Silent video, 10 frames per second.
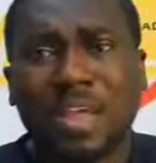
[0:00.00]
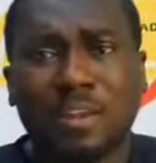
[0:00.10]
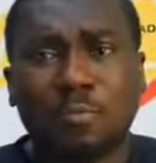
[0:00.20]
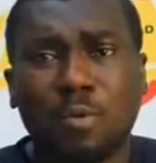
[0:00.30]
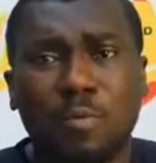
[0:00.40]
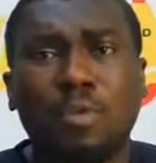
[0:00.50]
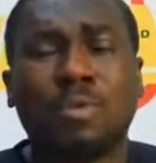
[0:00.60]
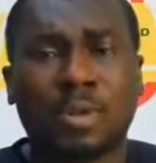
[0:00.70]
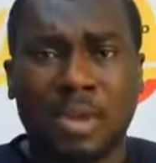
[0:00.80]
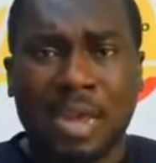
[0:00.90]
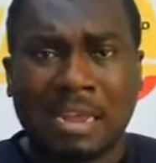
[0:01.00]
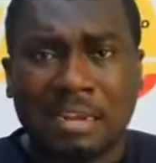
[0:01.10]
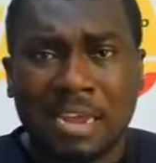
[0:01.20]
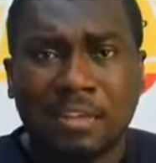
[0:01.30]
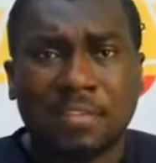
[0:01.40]
that is what we want. The
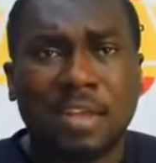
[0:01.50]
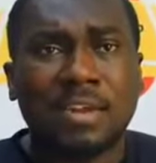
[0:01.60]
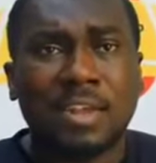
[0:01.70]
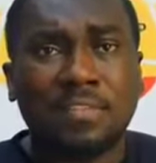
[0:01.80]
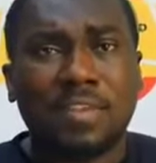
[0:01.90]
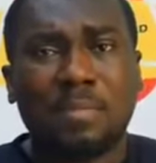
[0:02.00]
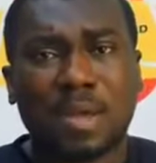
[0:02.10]
idea is that next year